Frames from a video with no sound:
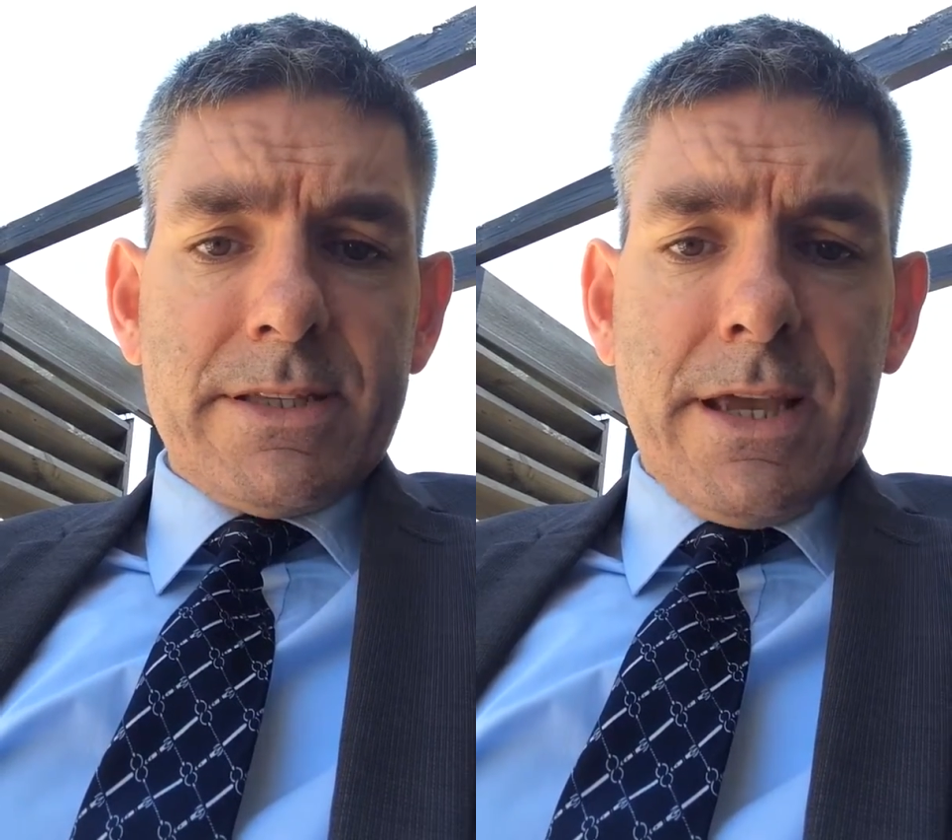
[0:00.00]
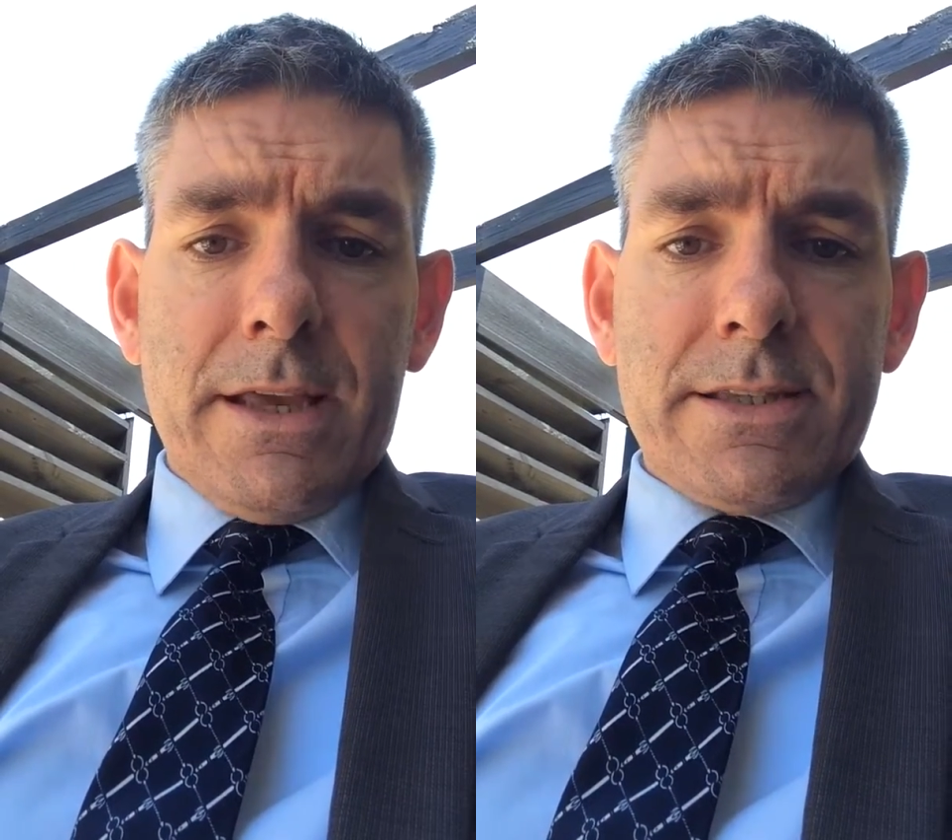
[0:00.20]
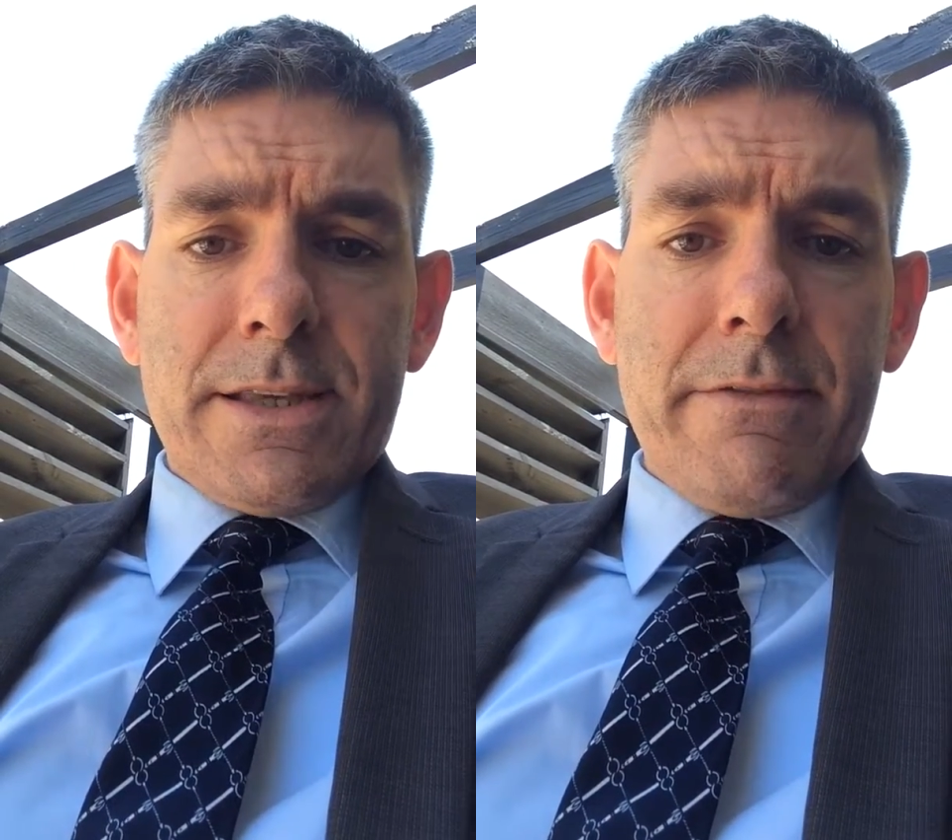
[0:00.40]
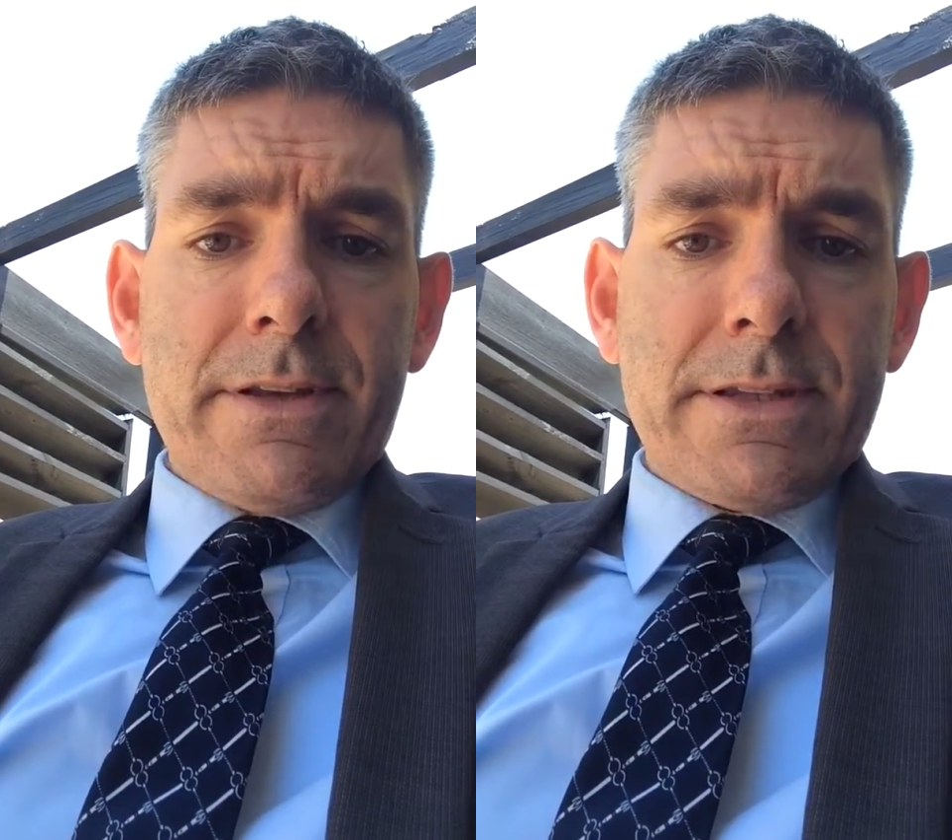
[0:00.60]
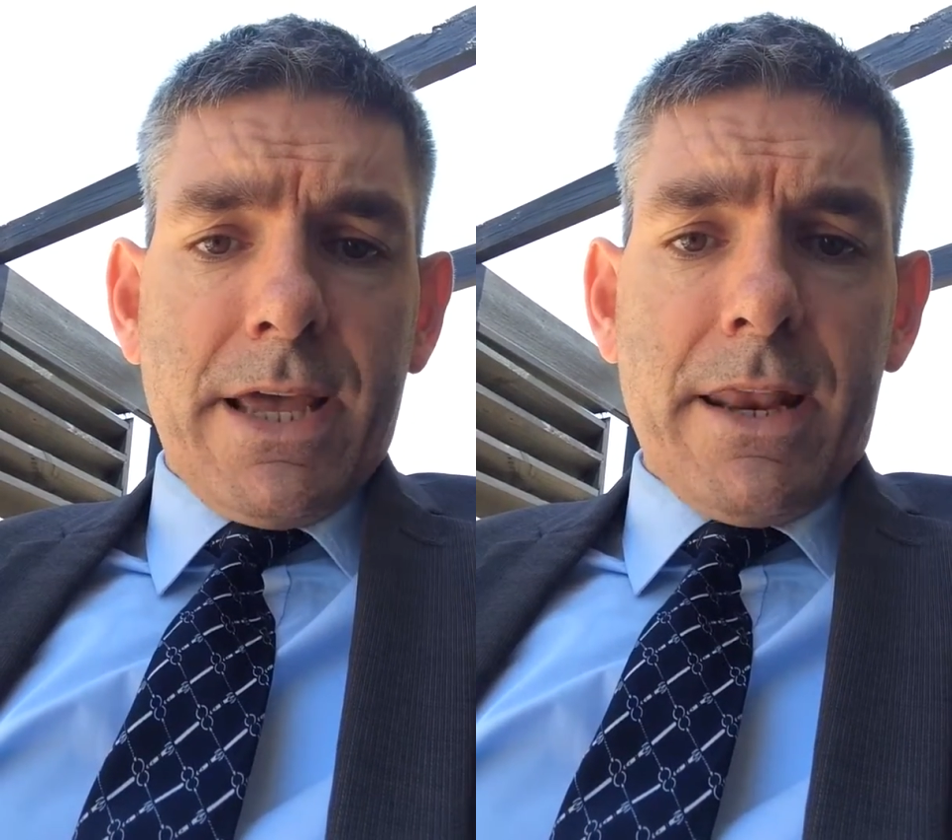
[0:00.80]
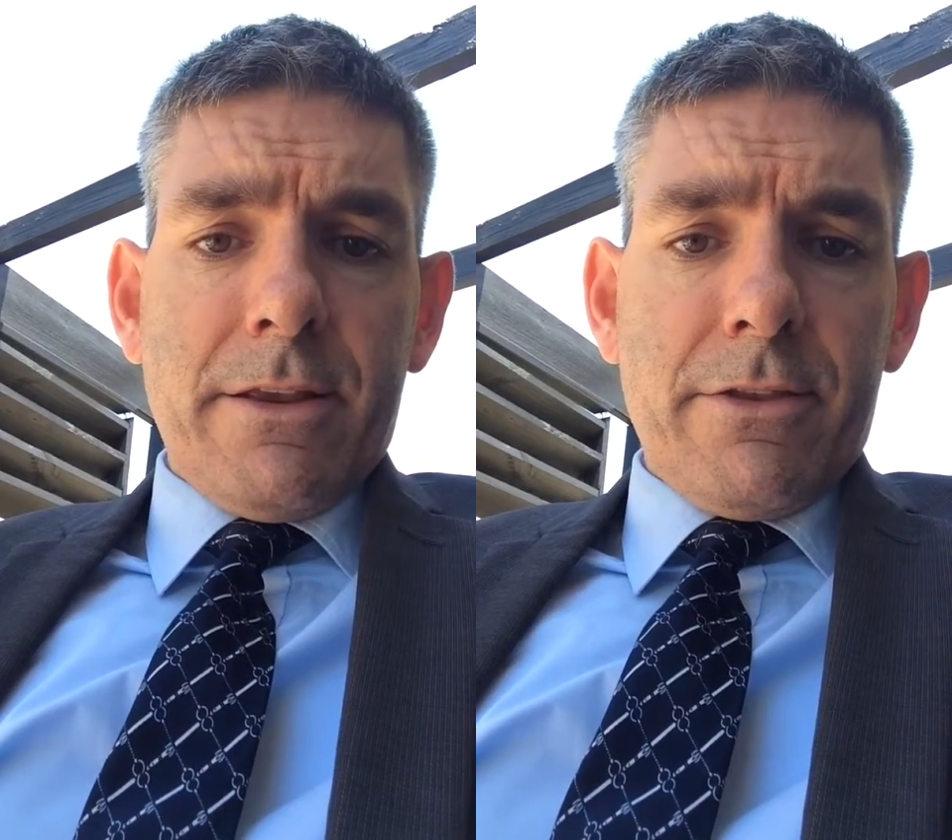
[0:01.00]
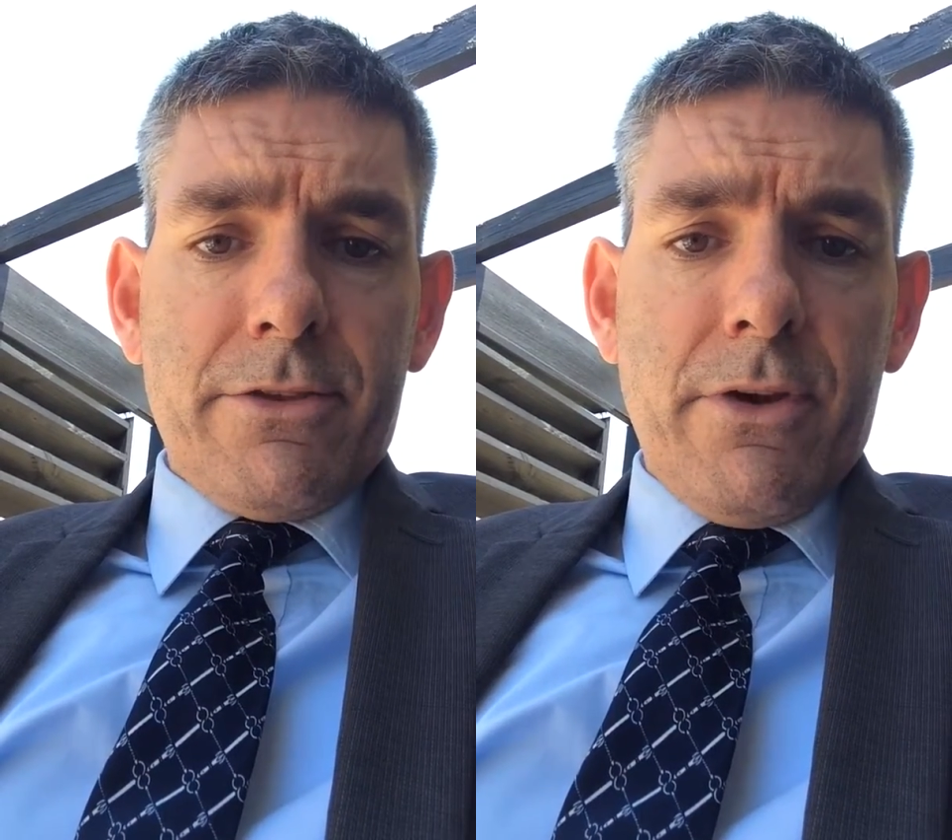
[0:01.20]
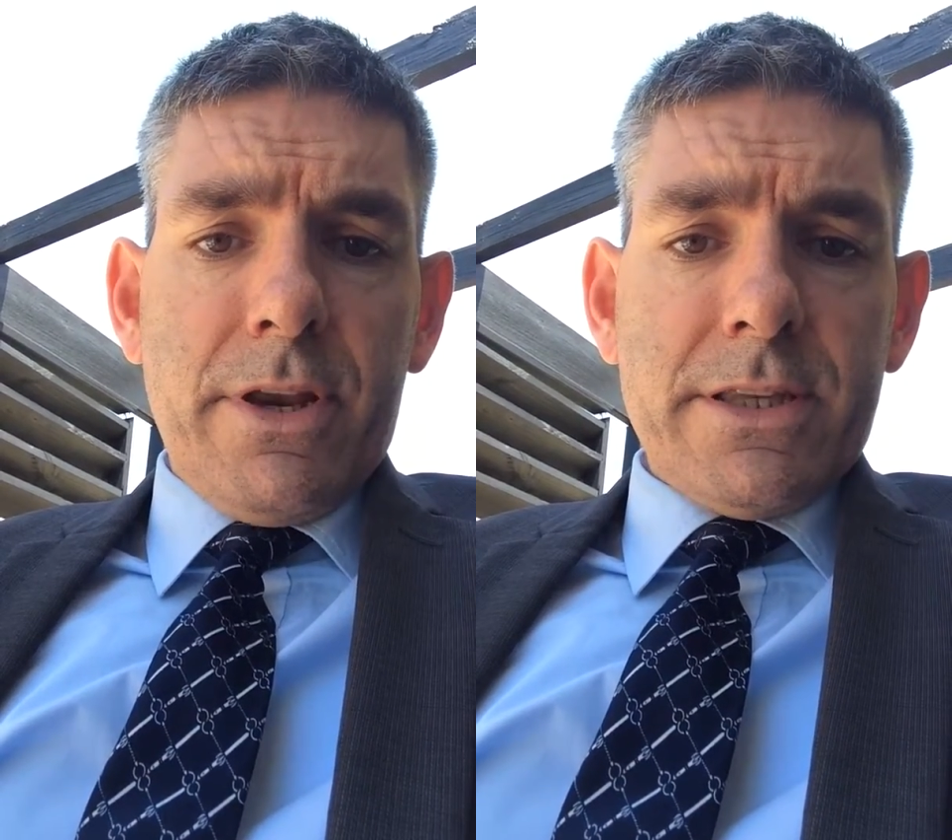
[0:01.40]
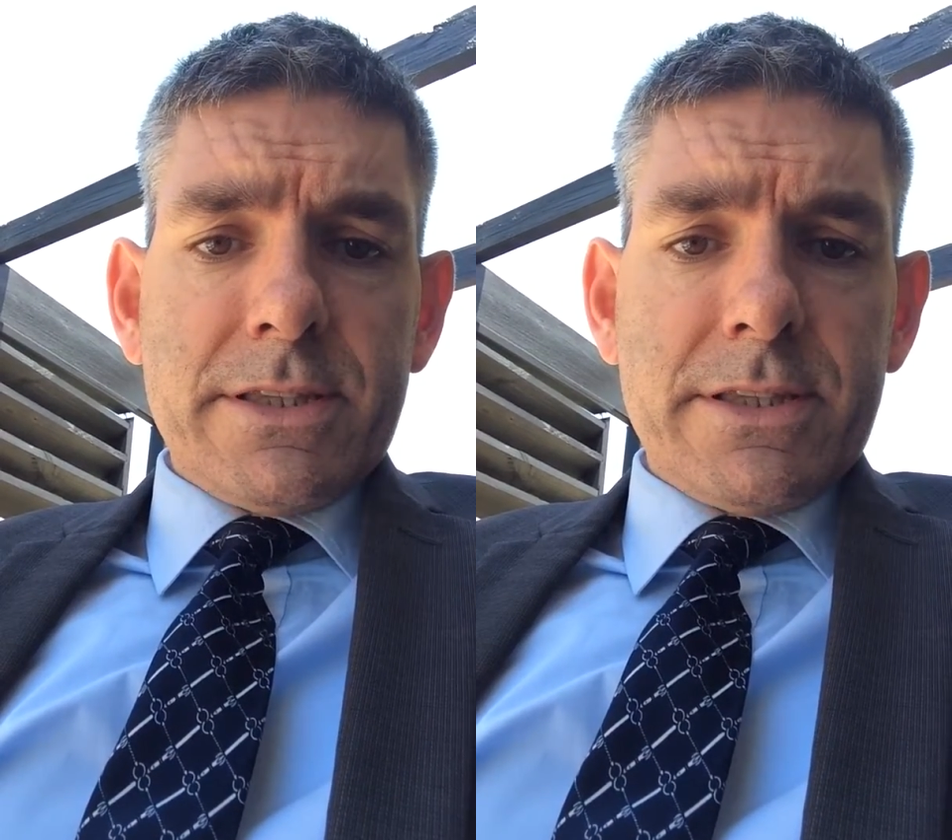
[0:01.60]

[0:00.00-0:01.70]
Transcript: 7, 10, and 30.